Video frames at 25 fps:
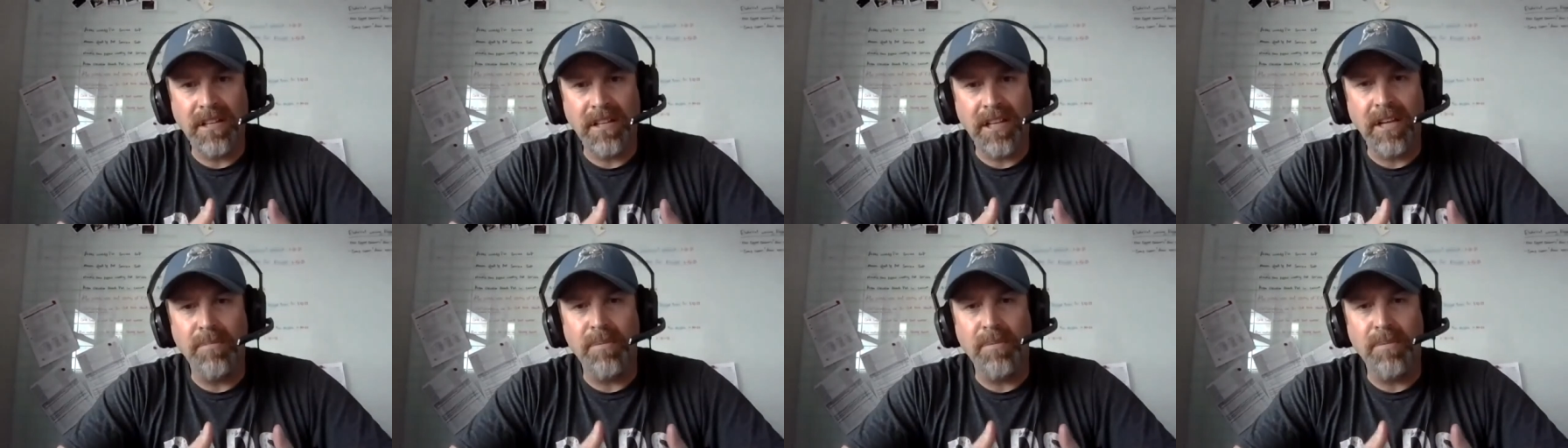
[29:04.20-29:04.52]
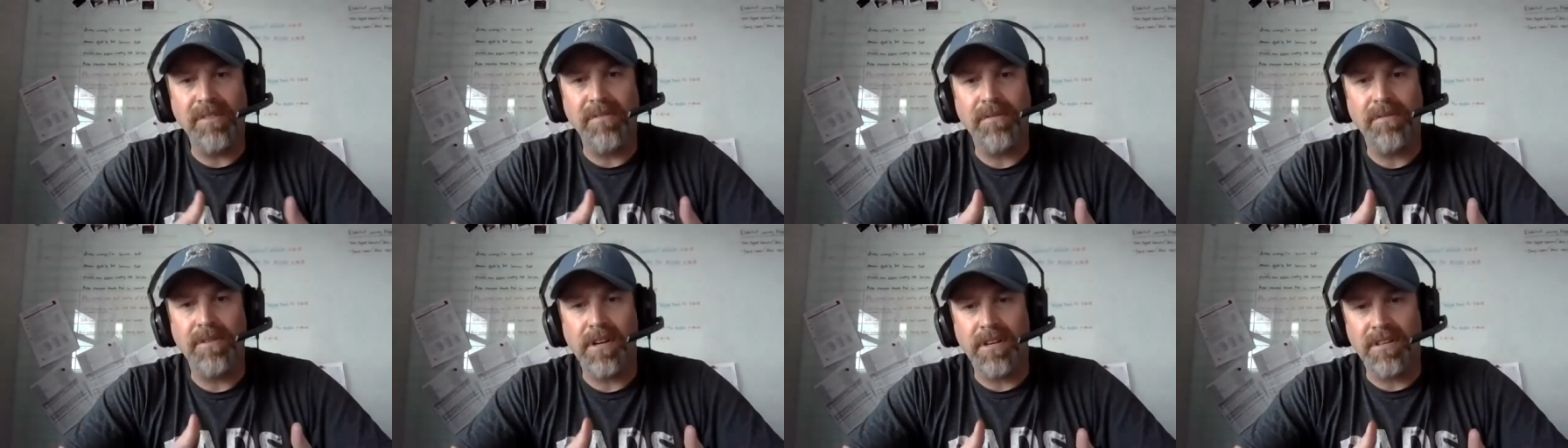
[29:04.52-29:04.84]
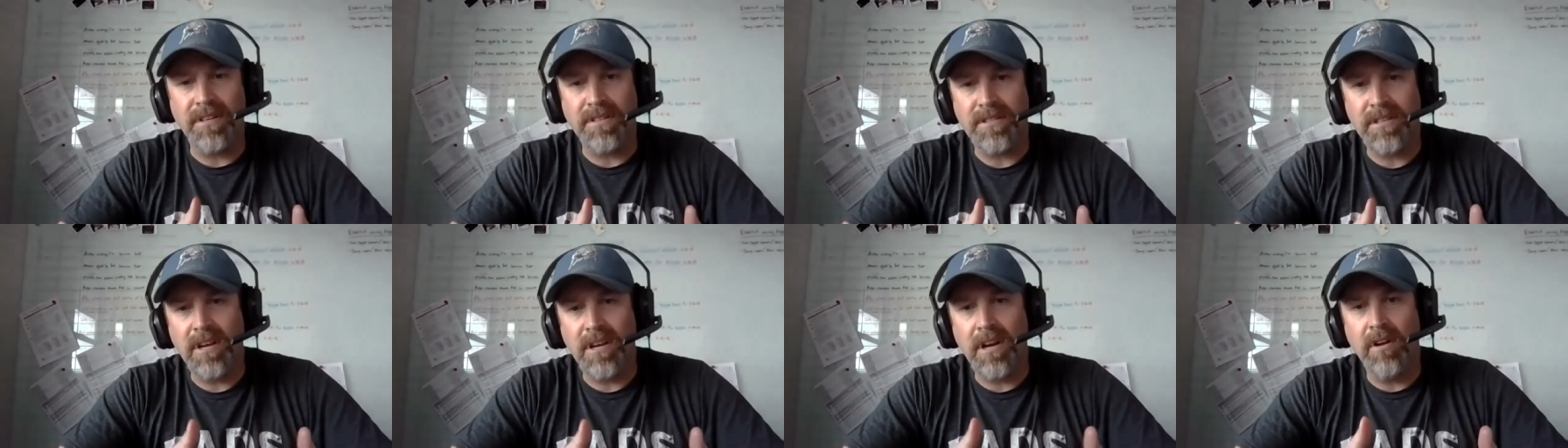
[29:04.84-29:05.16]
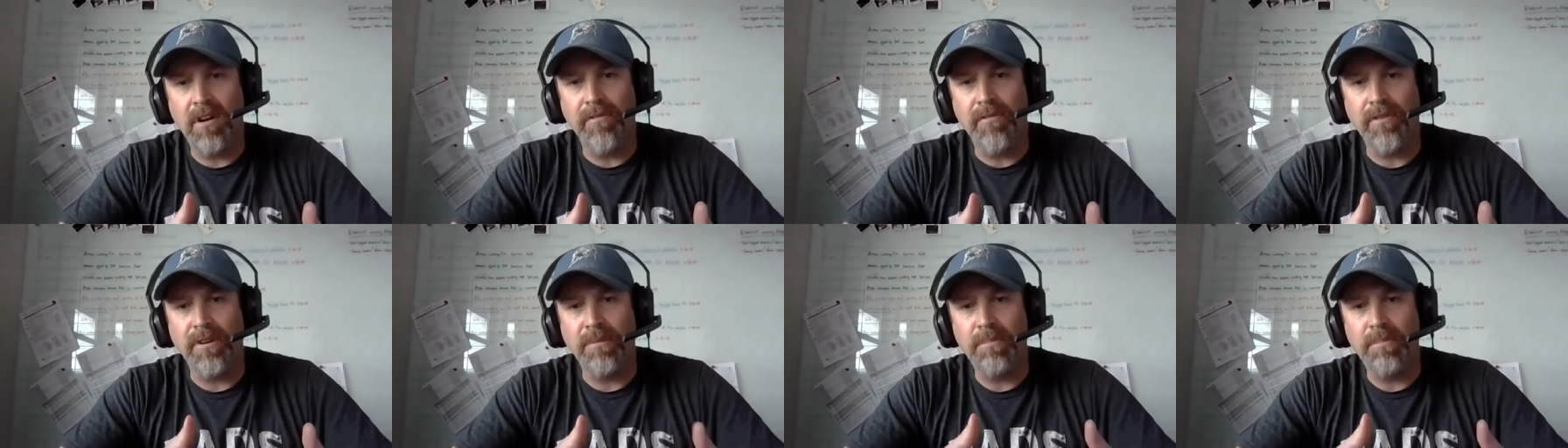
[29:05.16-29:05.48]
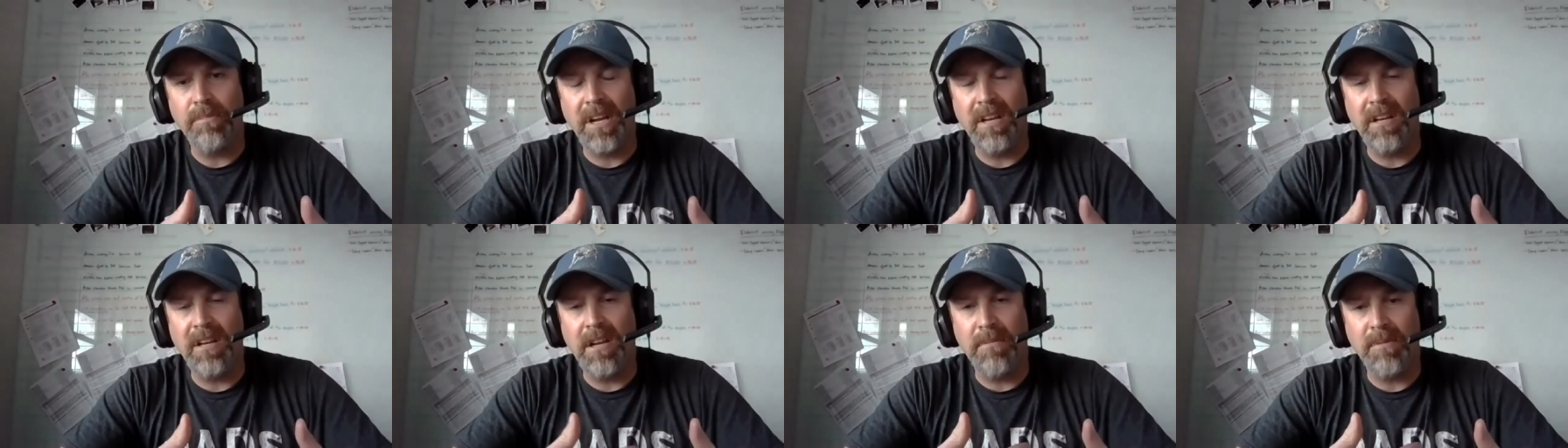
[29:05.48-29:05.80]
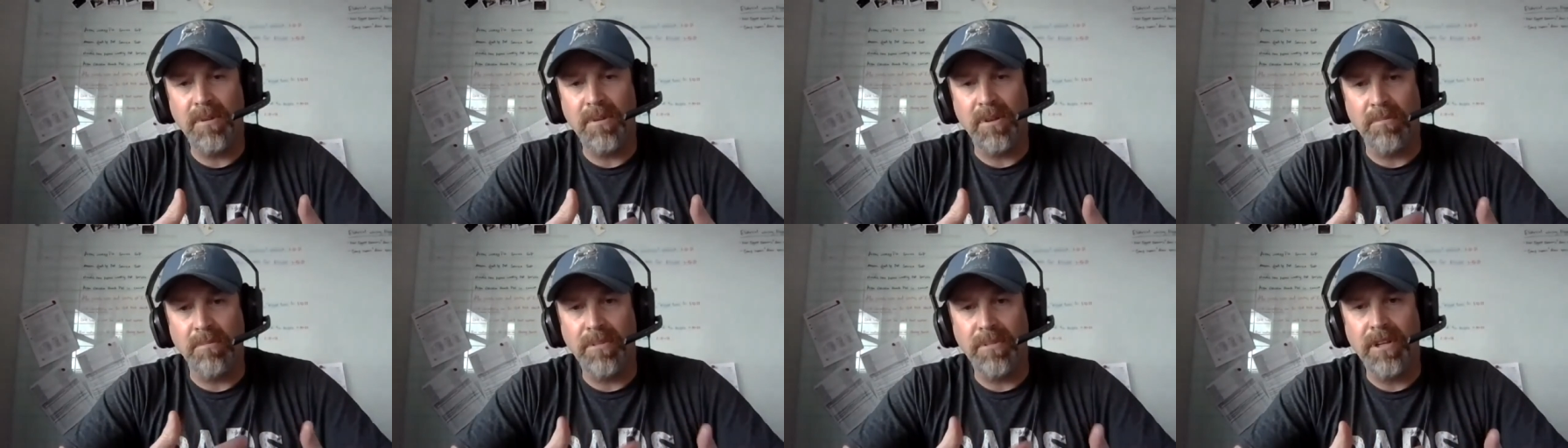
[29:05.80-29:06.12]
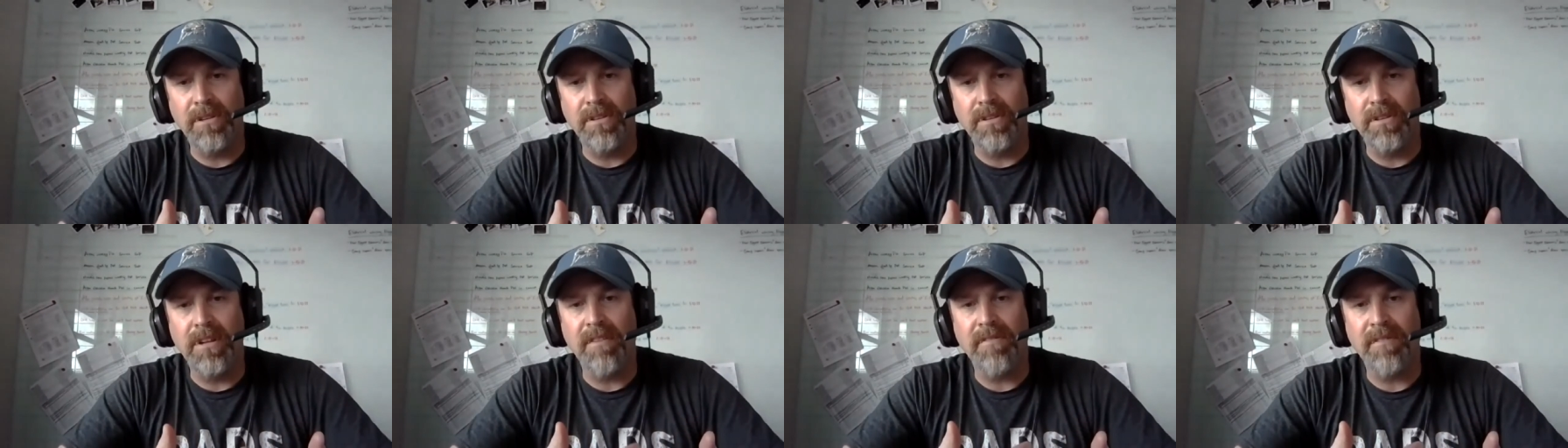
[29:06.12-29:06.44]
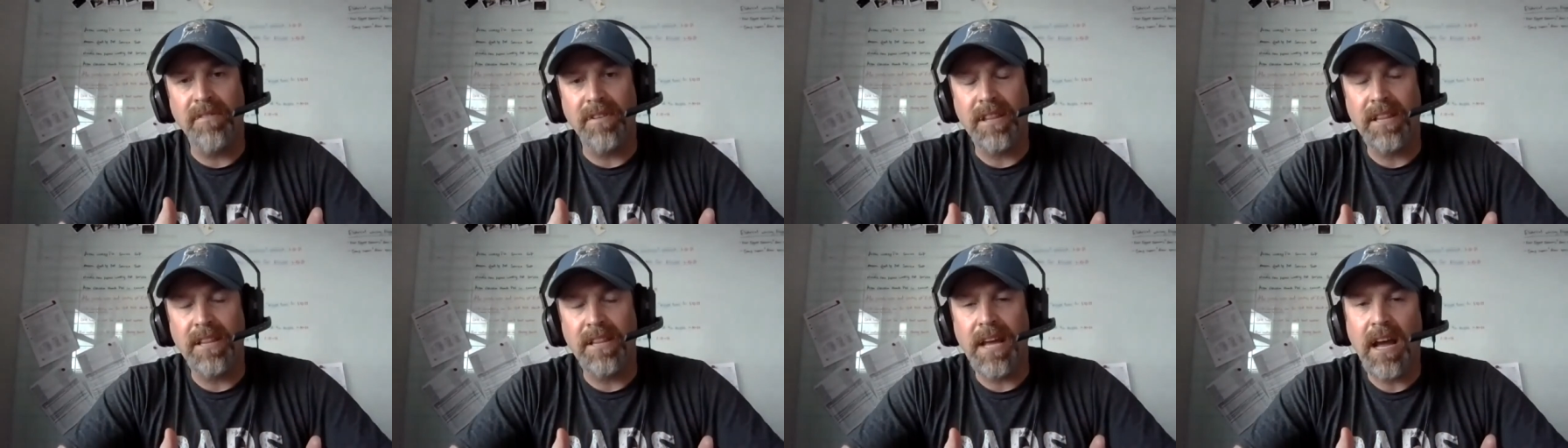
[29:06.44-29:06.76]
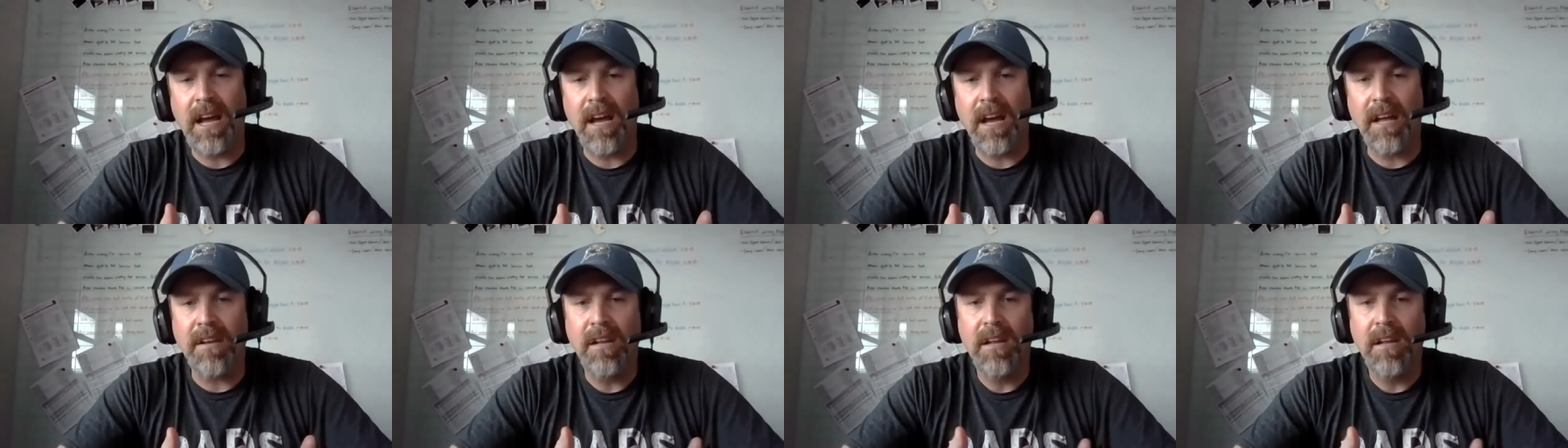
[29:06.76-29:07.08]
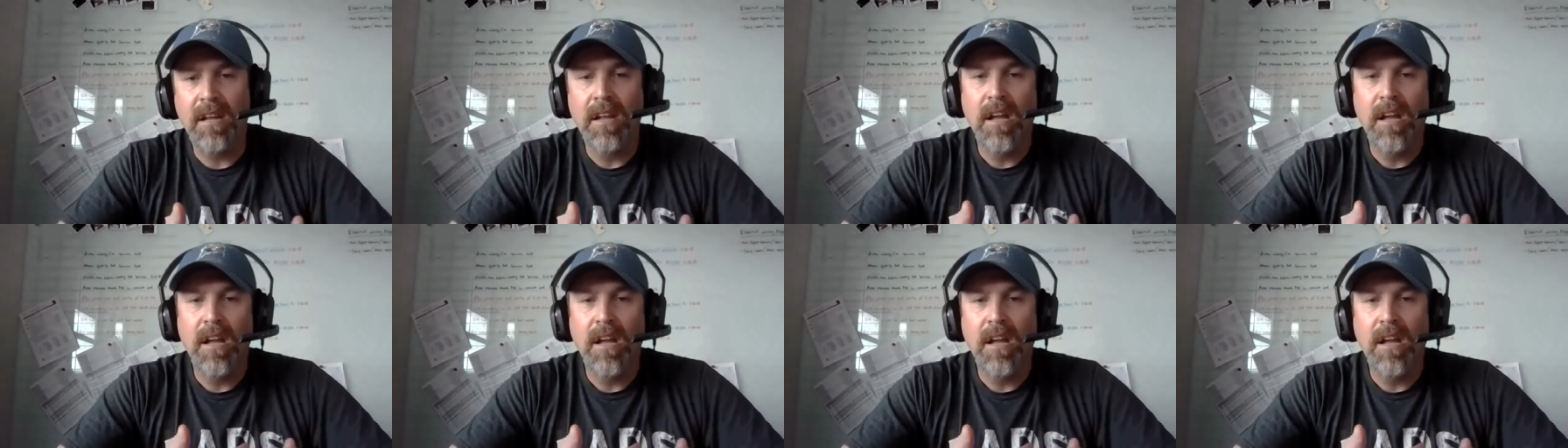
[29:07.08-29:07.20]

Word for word: keeping for yourself and being able to build off of that,